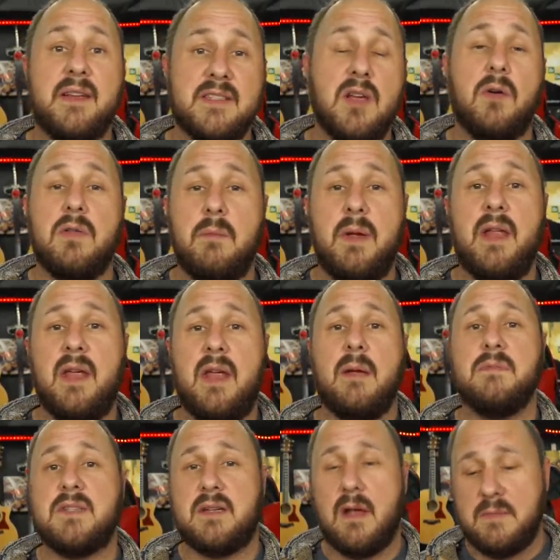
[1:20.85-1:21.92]
So the meeting
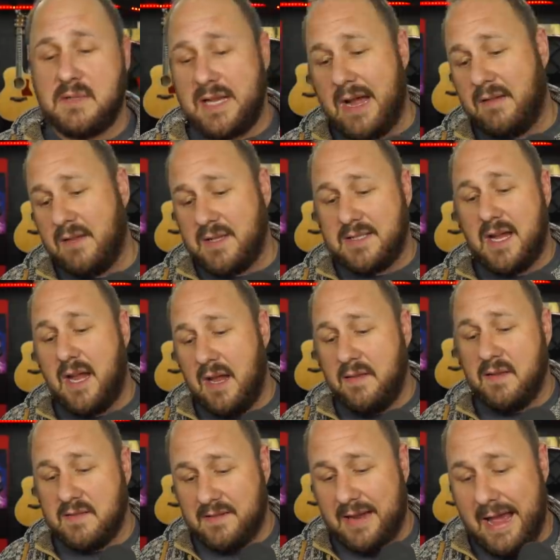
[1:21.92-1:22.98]
comes comes down. They say, "Hey,
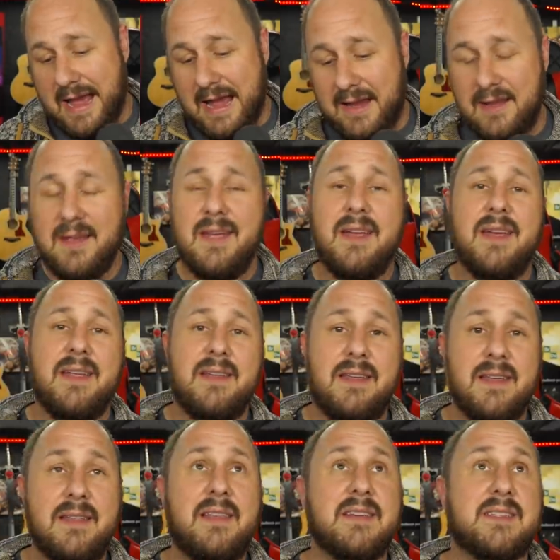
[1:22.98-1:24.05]
this guy
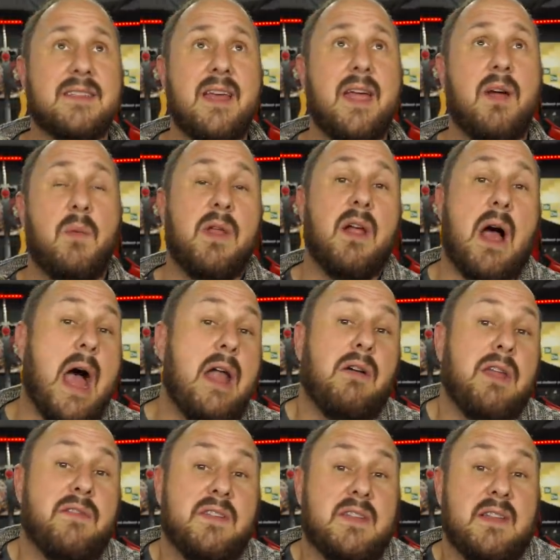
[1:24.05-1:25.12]
did this thing. We I don't
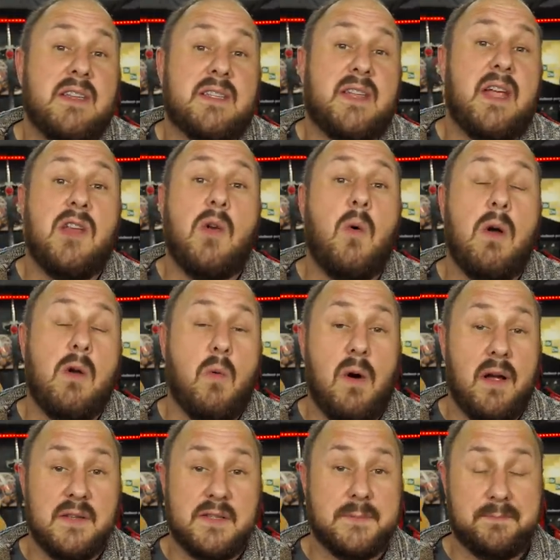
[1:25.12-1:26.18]
even to this day know what it
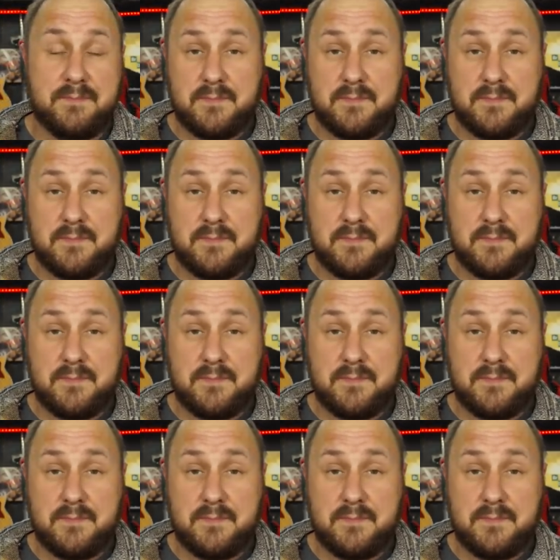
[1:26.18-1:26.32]
was."